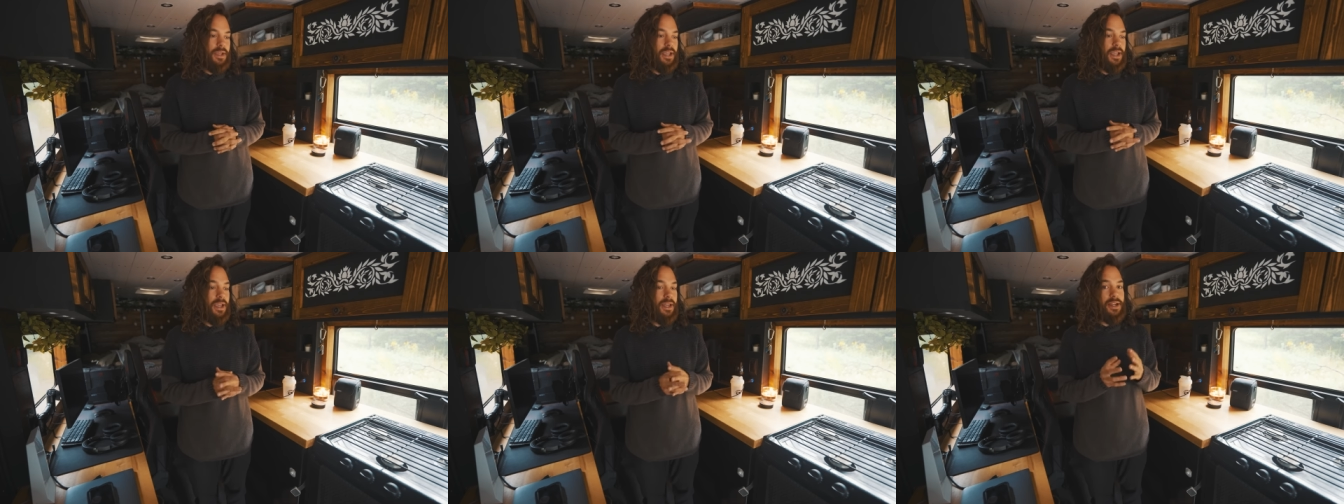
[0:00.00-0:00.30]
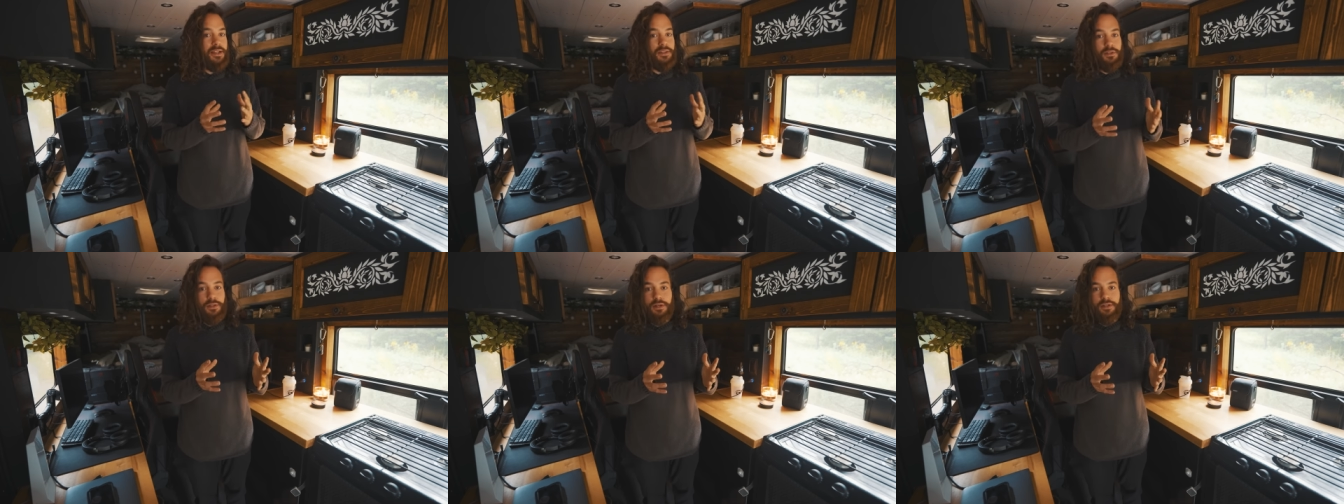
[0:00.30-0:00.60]
and
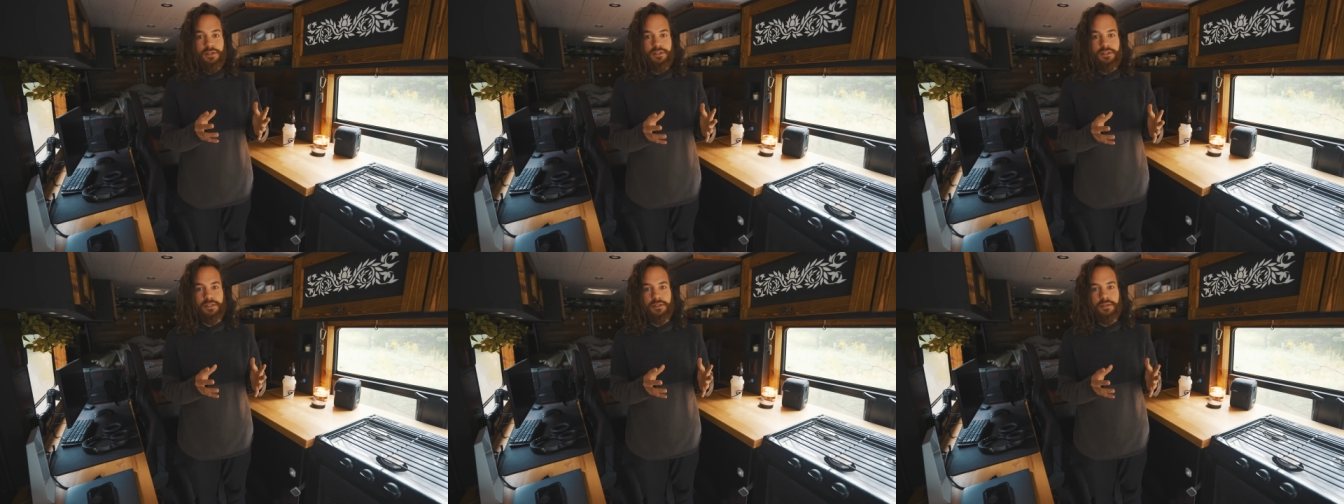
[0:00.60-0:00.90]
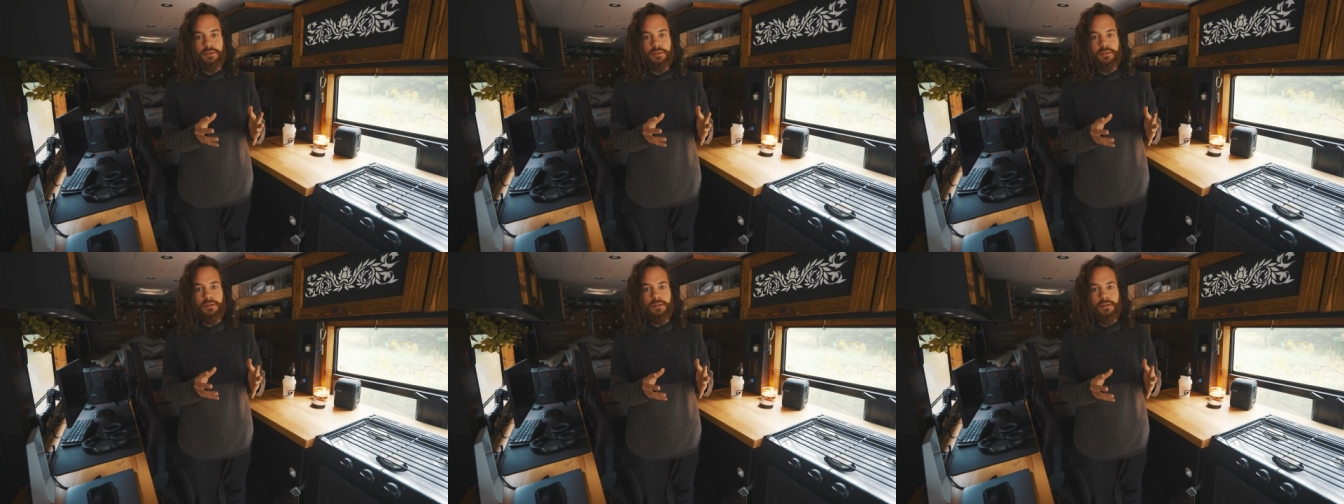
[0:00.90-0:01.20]
I looked,
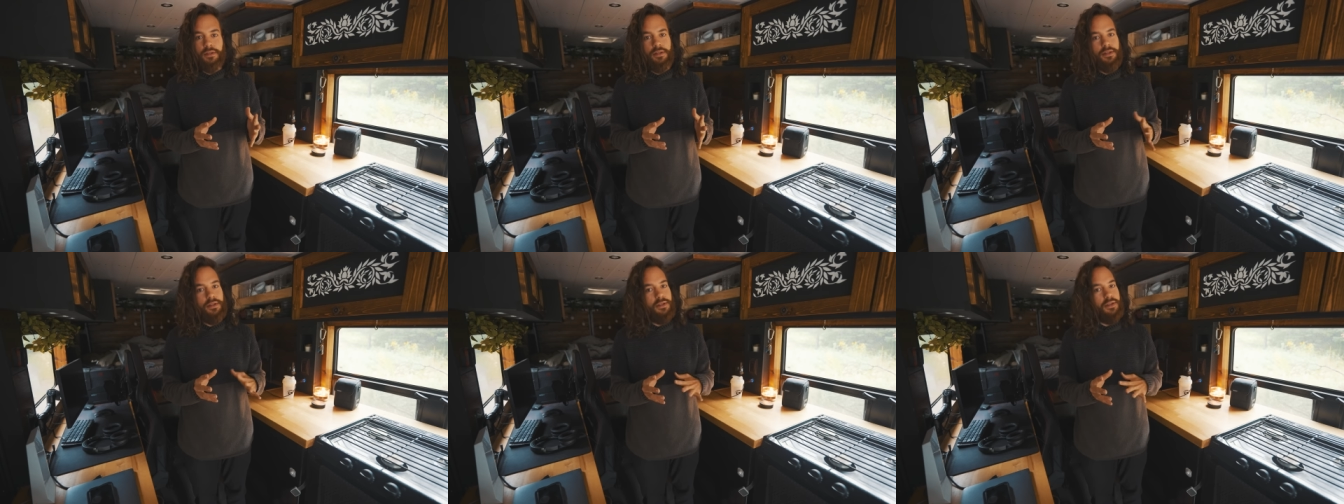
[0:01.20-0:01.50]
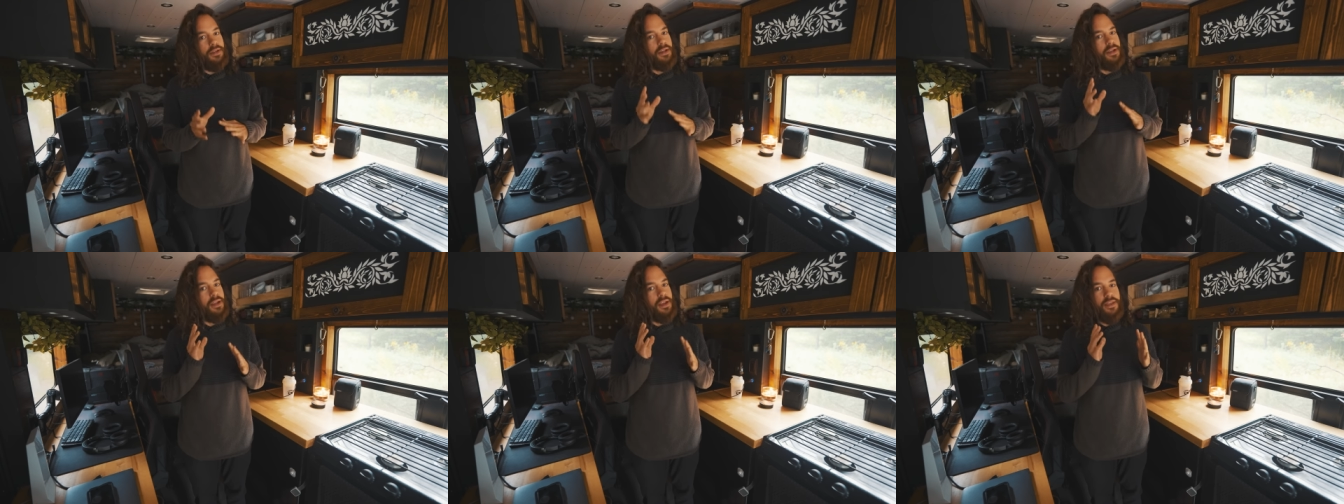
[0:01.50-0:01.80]

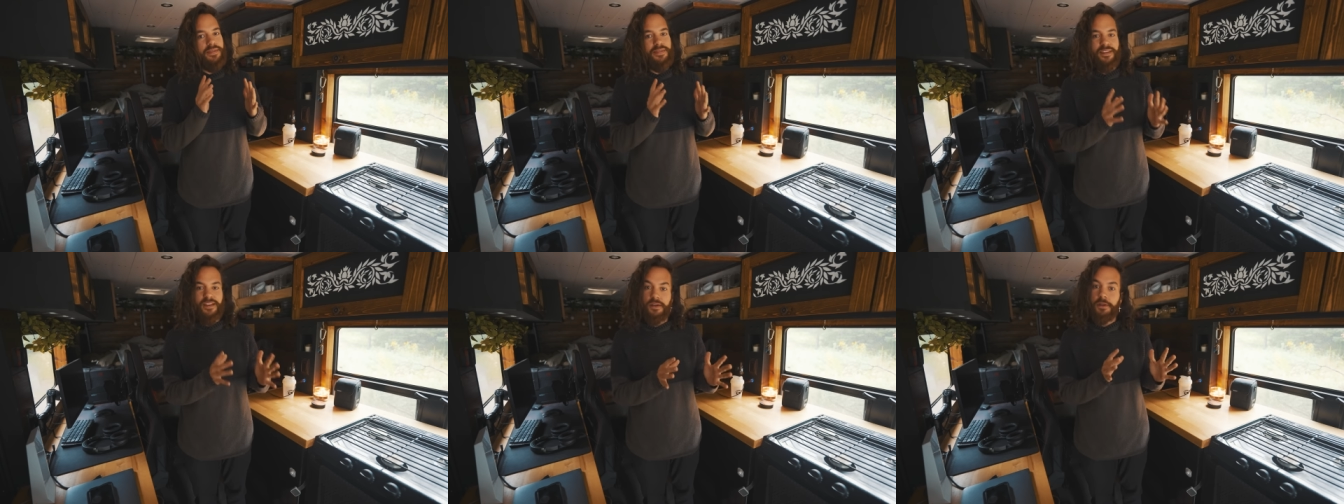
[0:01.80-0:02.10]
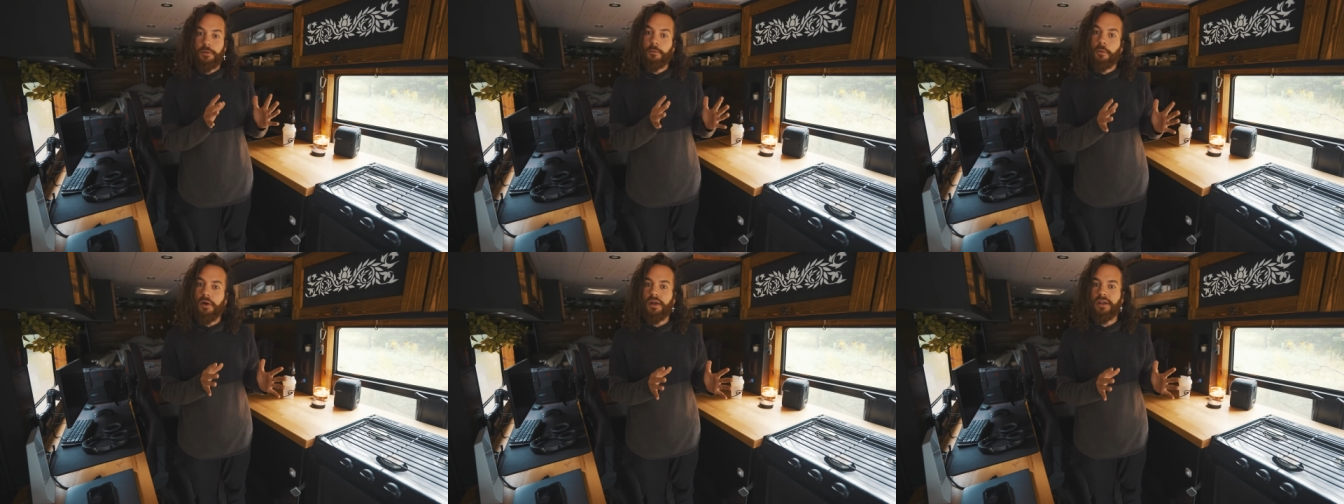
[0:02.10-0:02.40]
and there
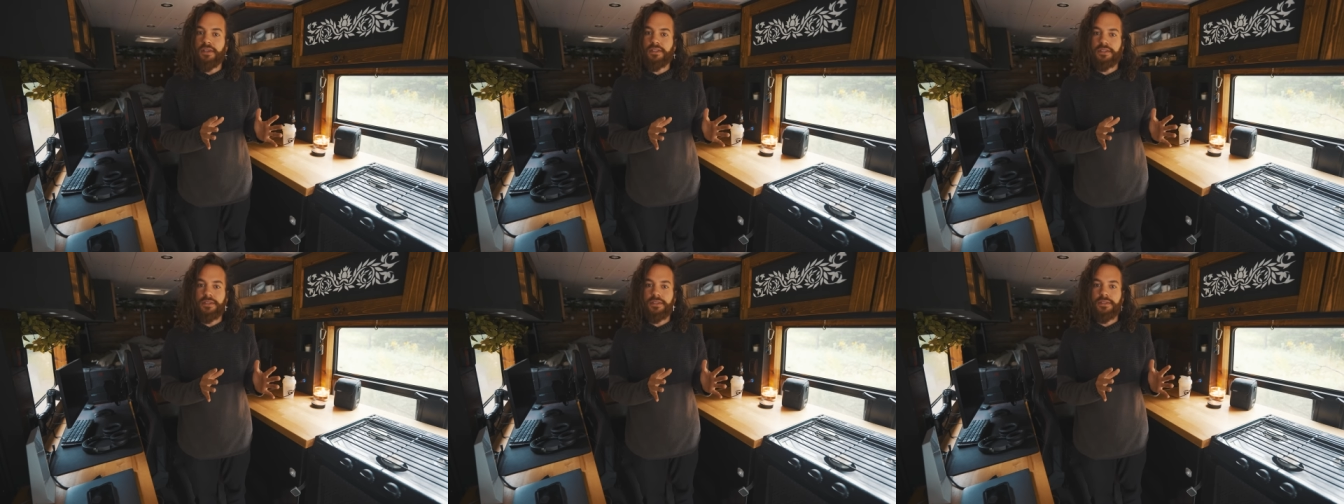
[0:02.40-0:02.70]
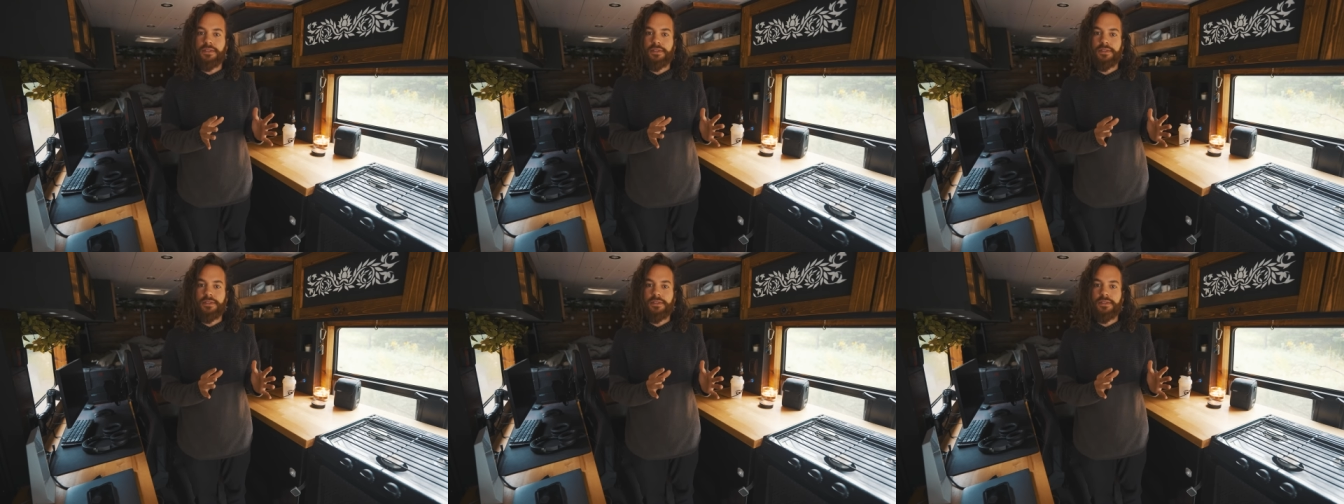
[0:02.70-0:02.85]
he was